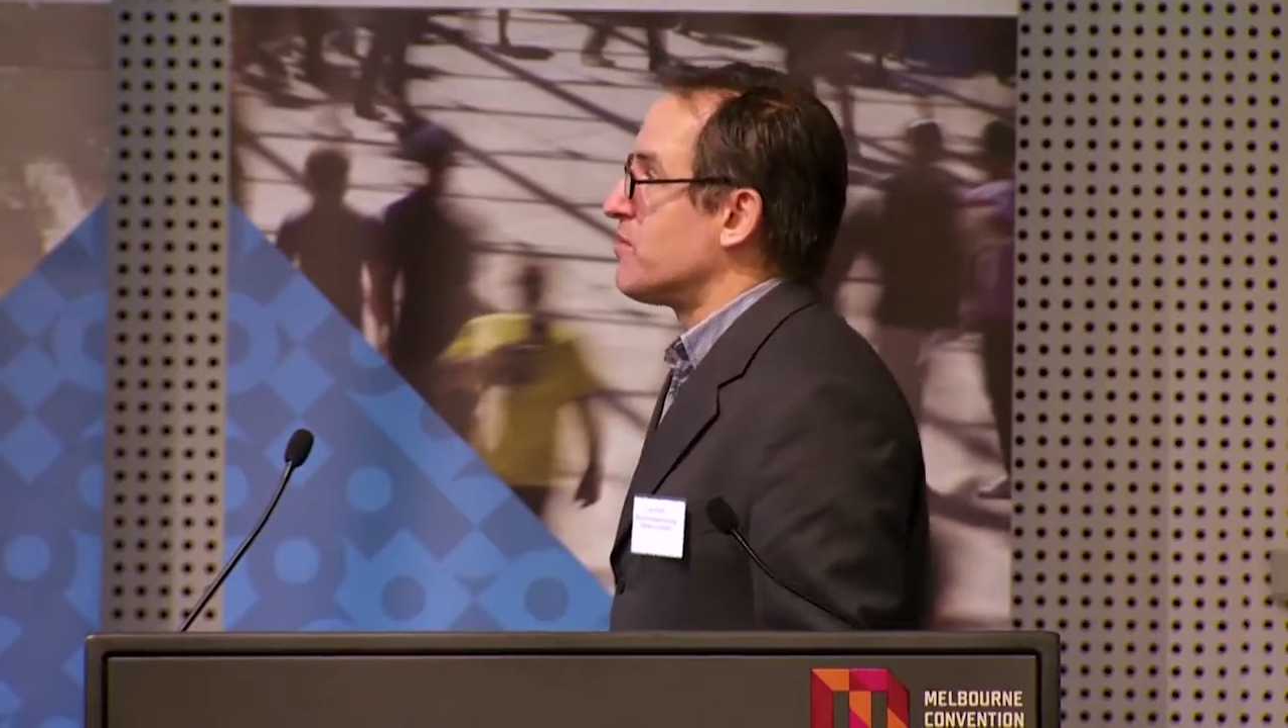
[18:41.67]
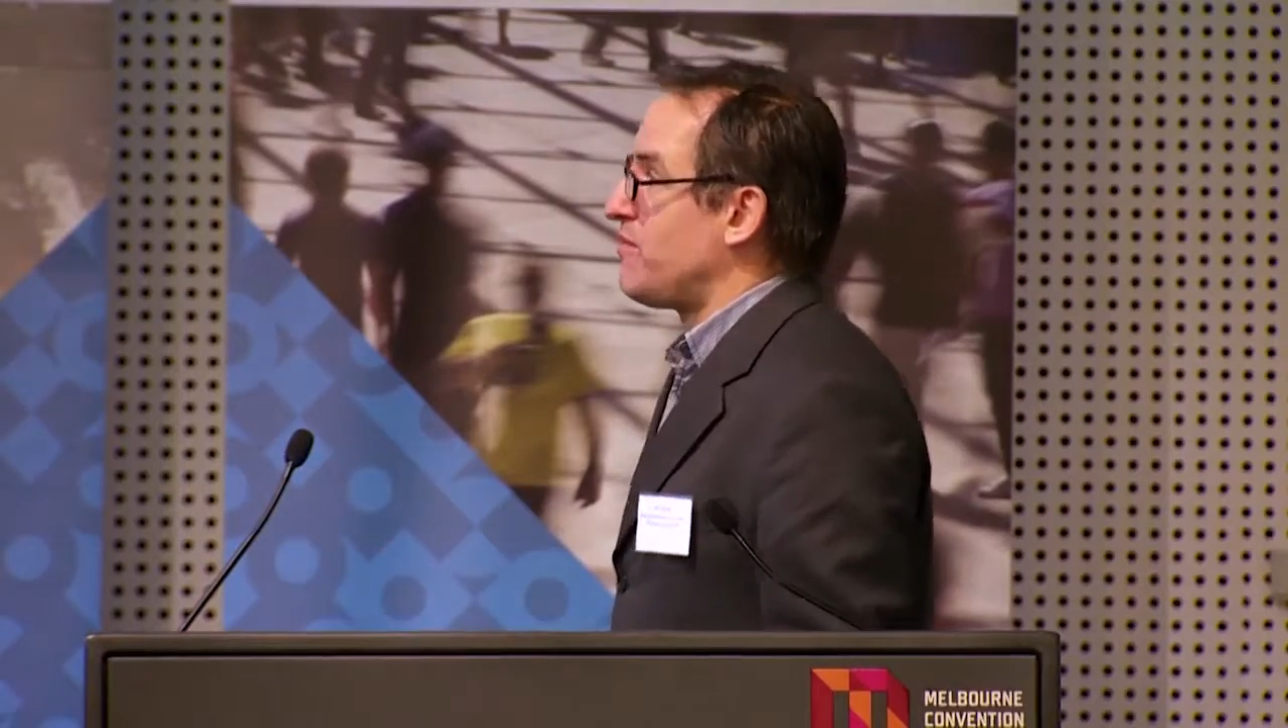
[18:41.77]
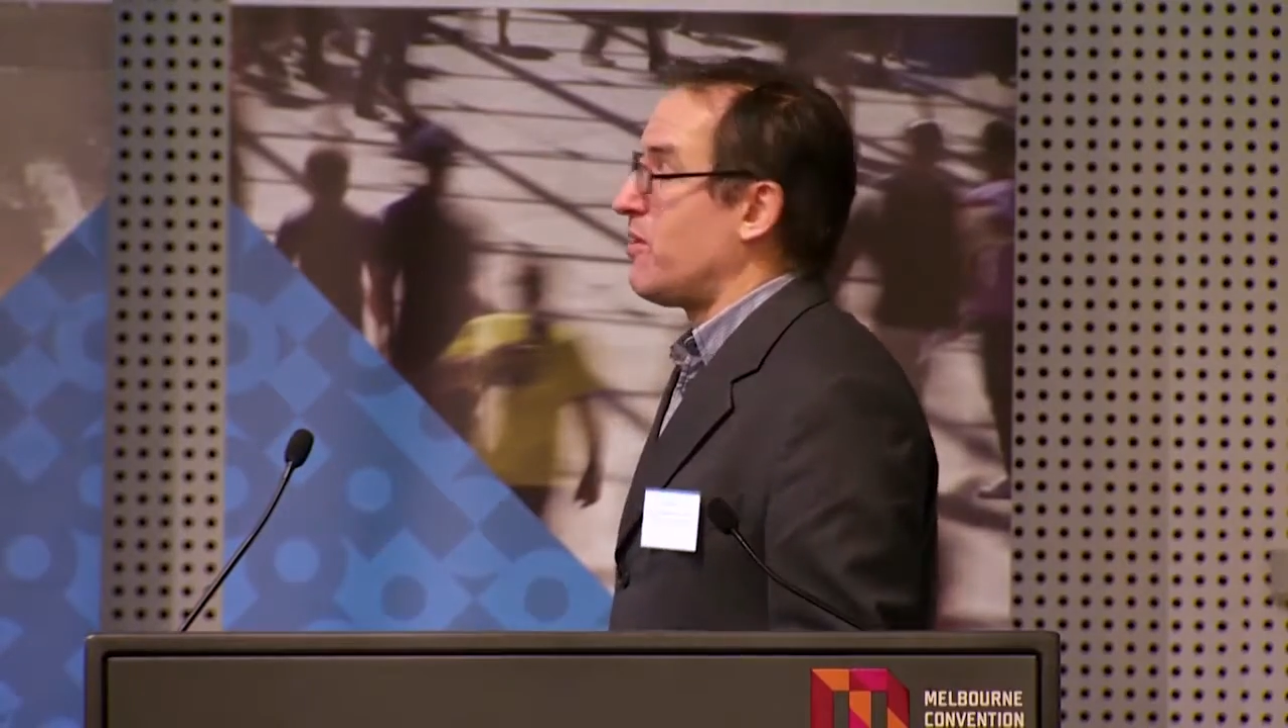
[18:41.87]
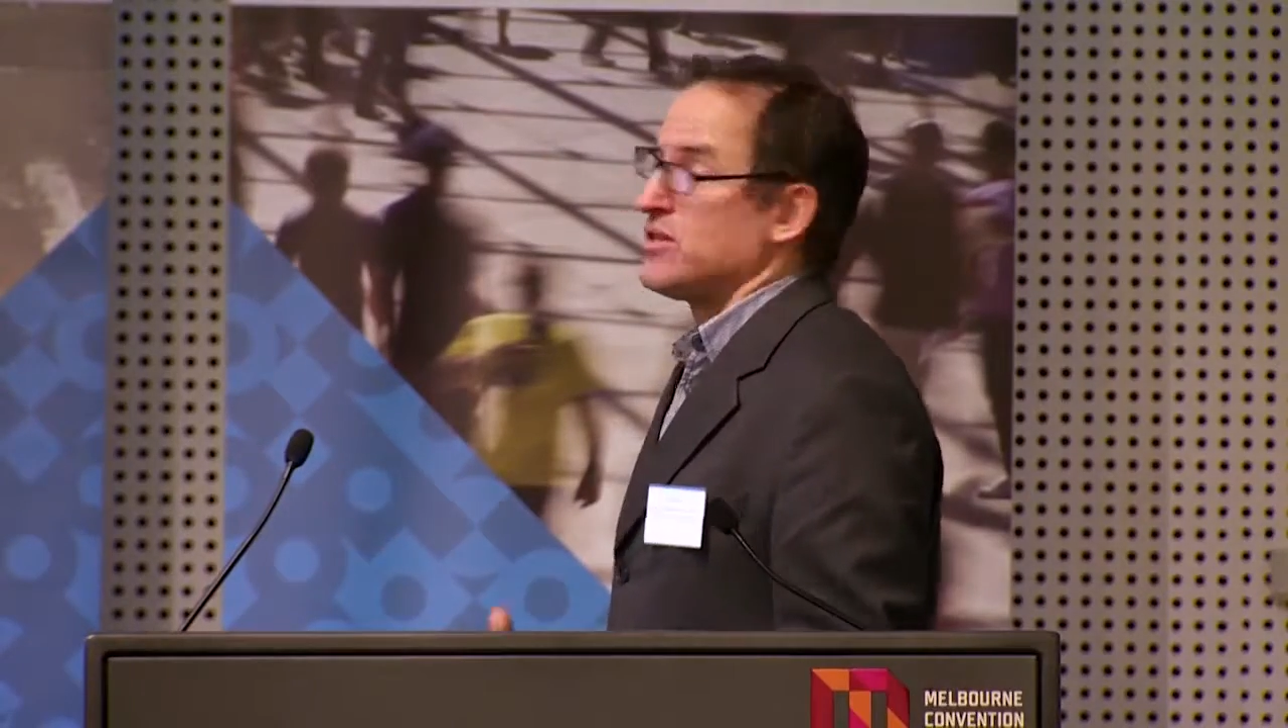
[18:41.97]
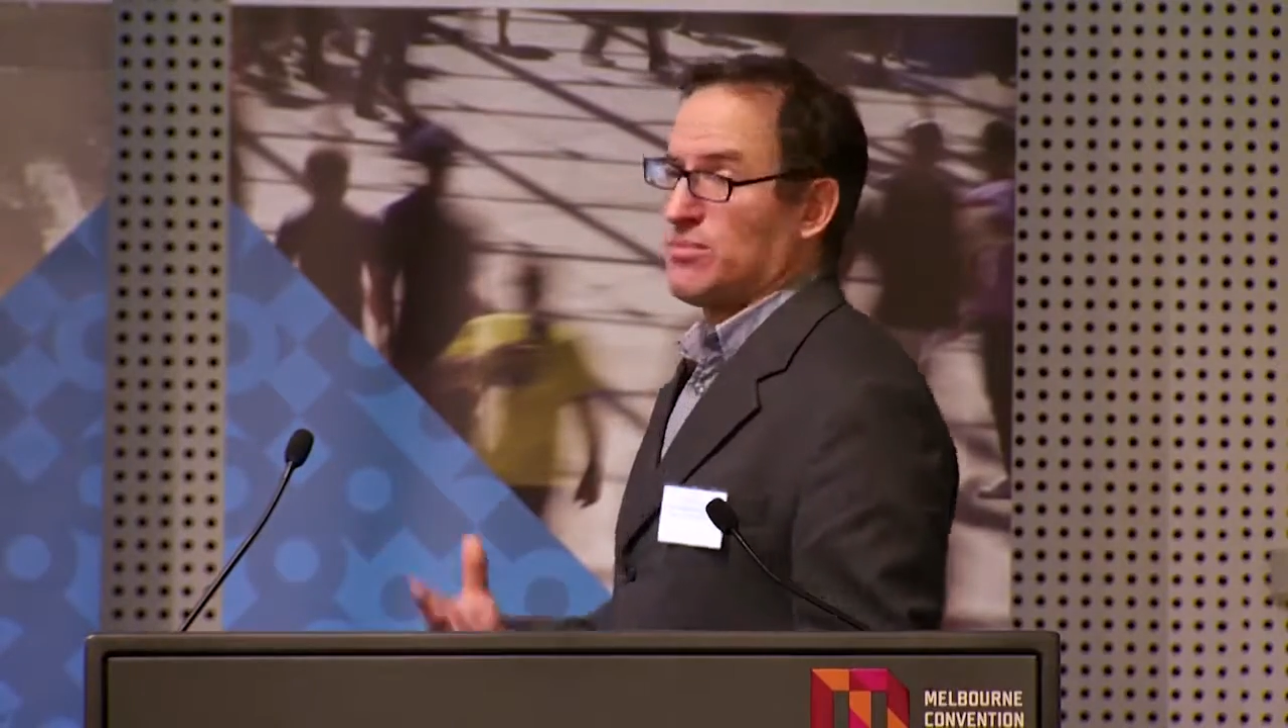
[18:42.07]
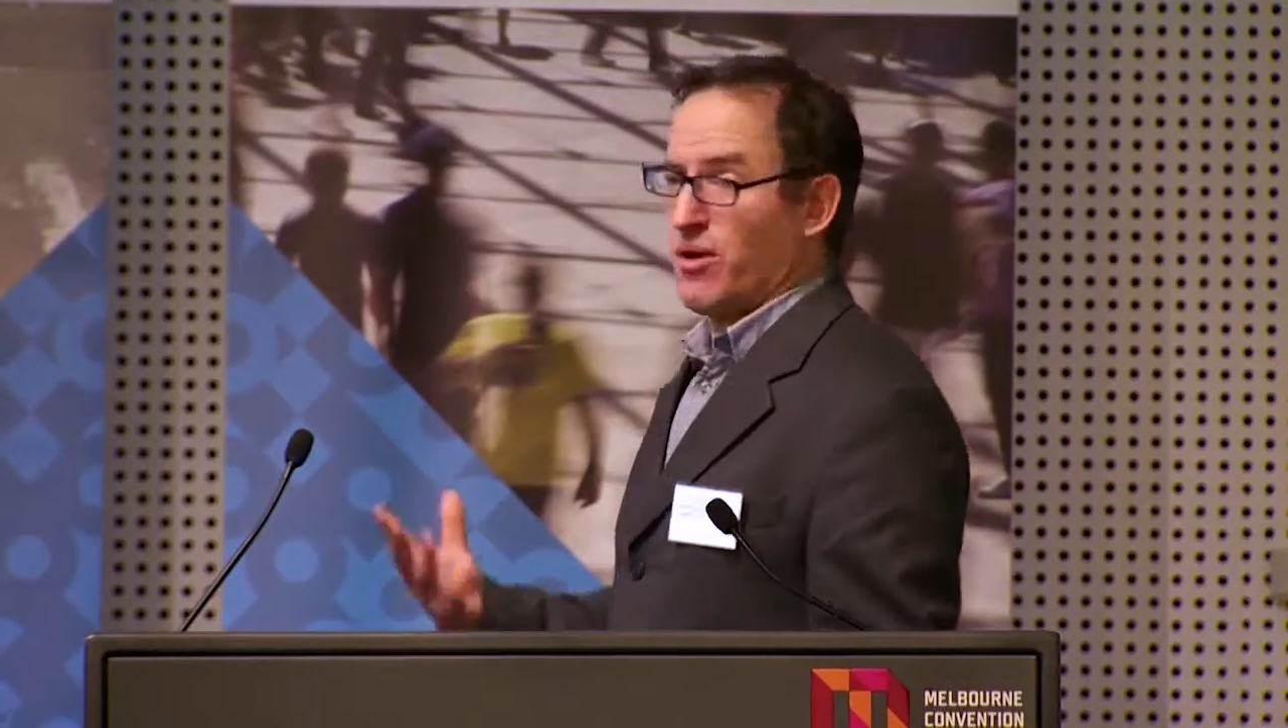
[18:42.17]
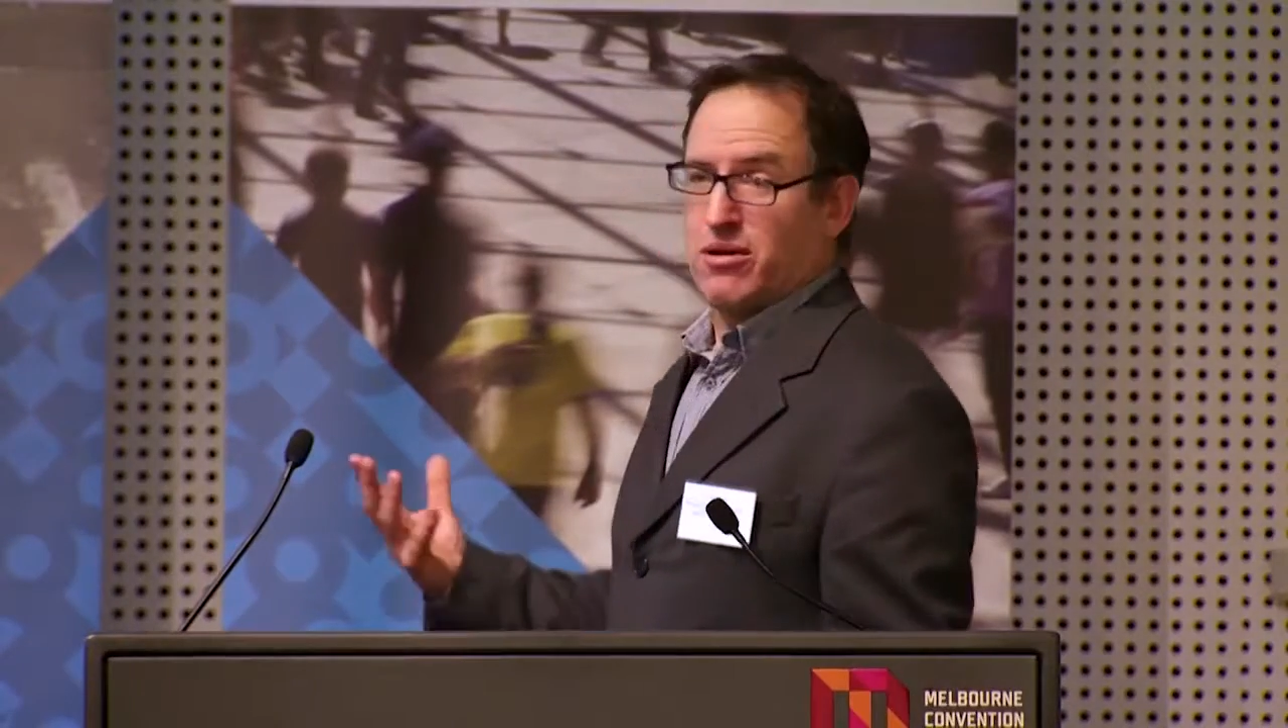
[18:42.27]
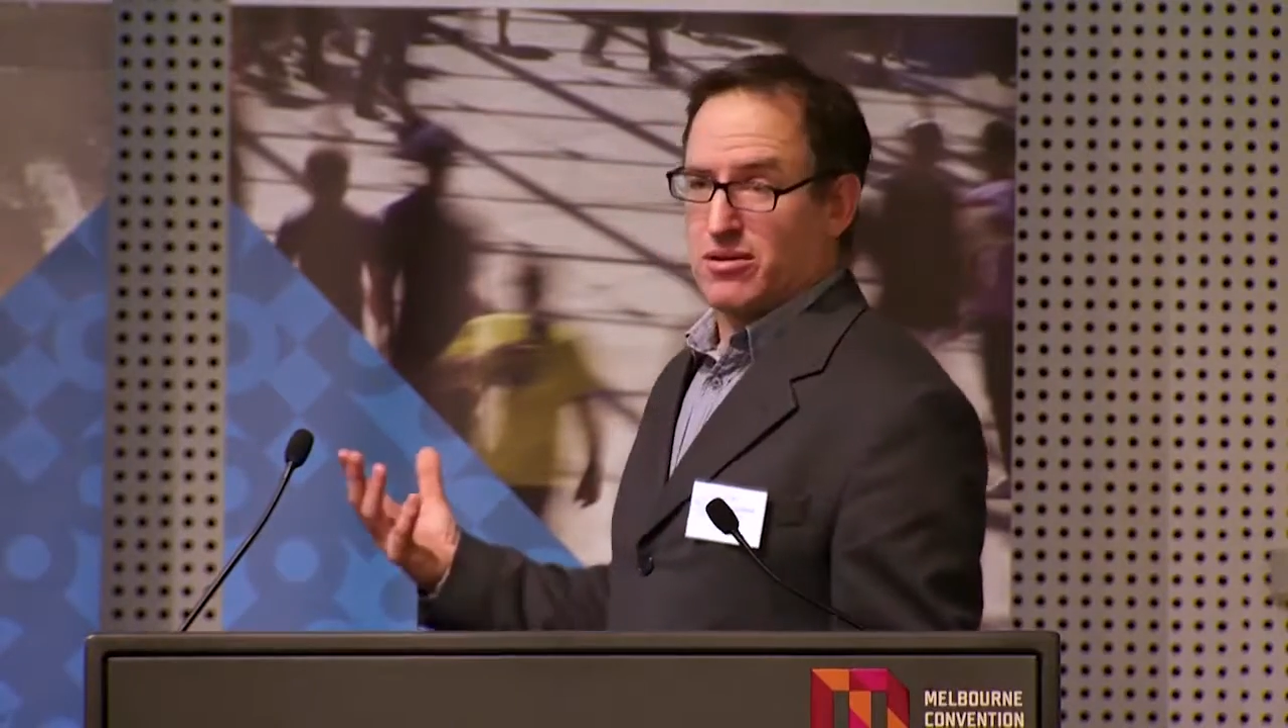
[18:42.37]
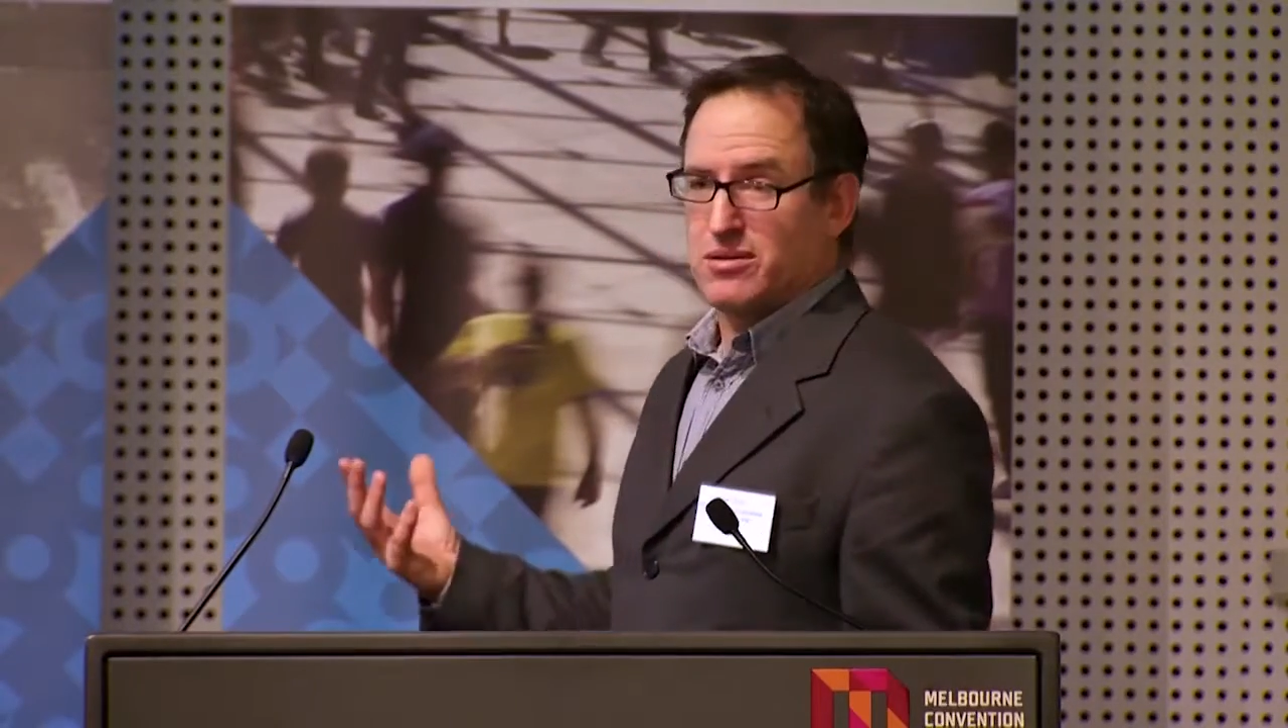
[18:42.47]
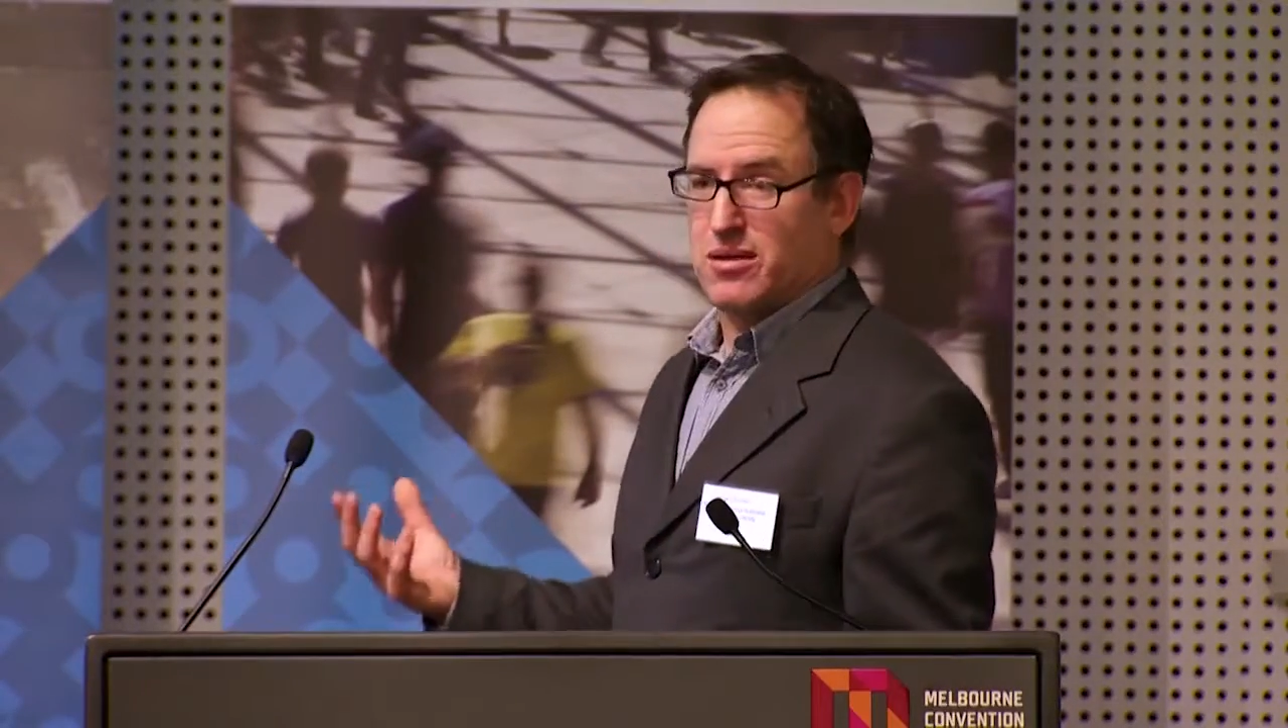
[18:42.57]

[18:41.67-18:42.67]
to find smokers.